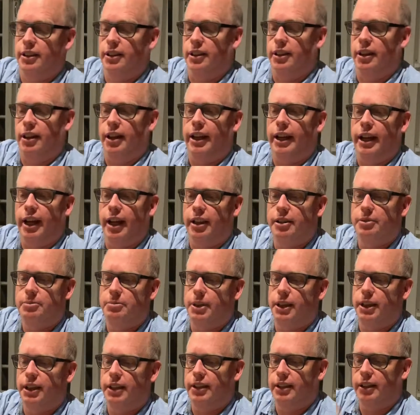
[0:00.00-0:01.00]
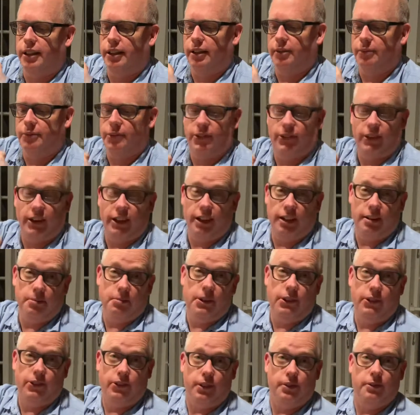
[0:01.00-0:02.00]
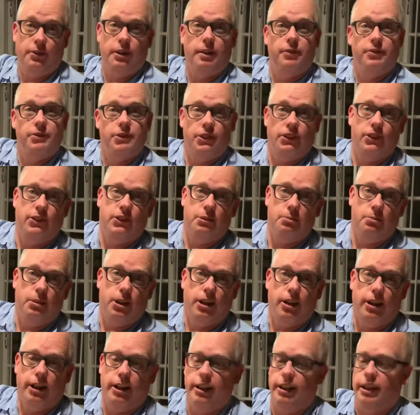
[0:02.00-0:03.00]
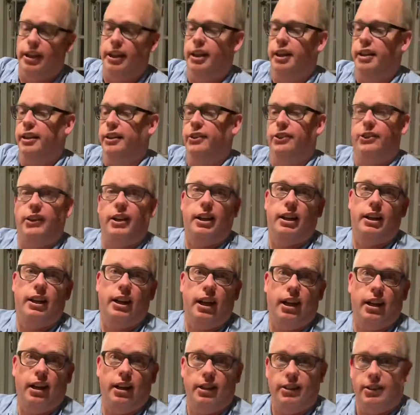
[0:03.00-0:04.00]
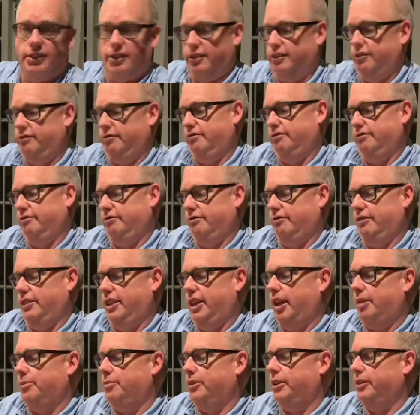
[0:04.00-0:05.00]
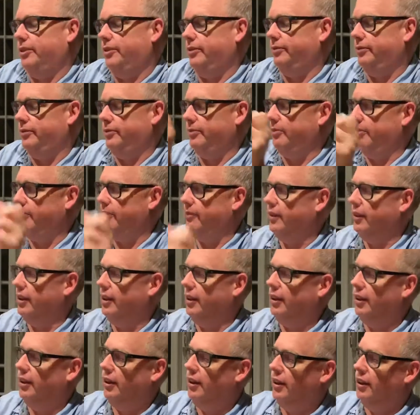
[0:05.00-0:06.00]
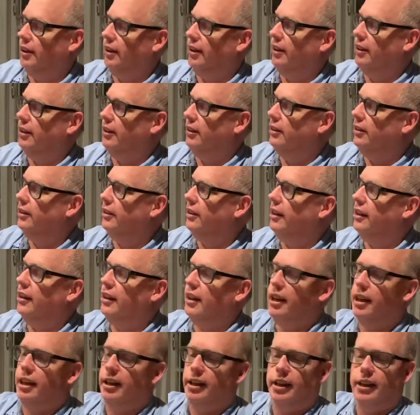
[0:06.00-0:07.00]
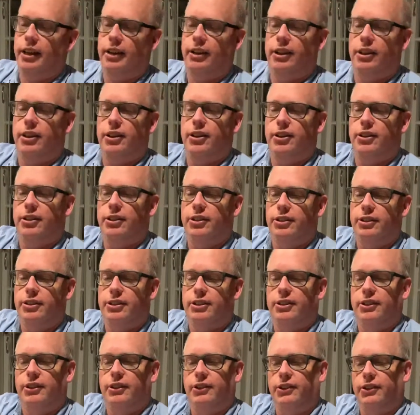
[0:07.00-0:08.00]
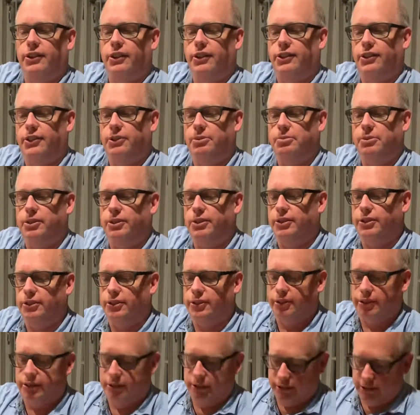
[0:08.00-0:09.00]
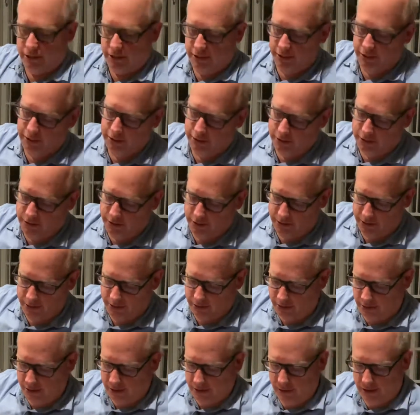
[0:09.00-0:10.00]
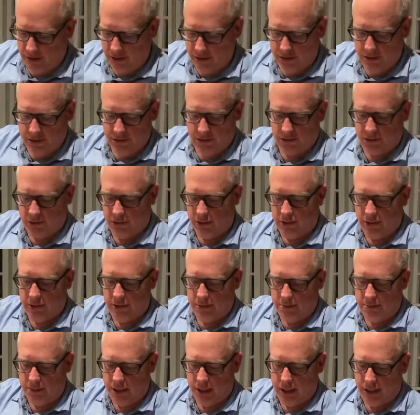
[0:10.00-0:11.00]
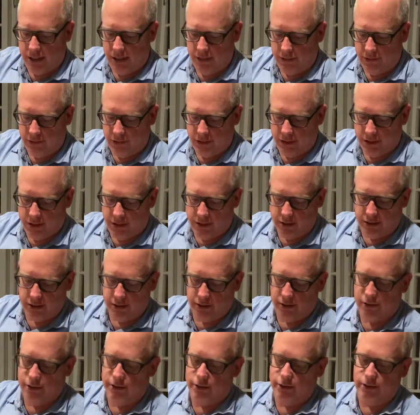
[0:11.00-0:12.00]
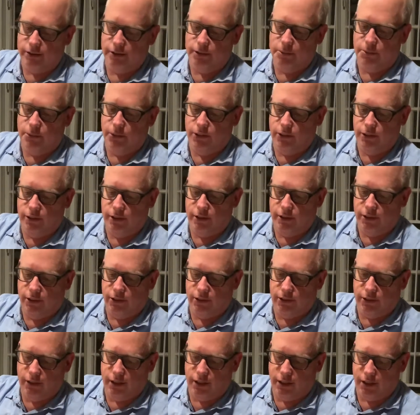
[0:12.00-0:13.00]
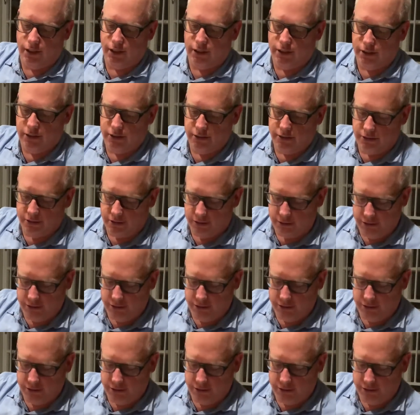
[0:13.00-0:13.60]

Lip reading: I had been psyching myself up just to buy a second-hand camera. Look at that, how cute! So small. So amazing. Oops, let's take that off.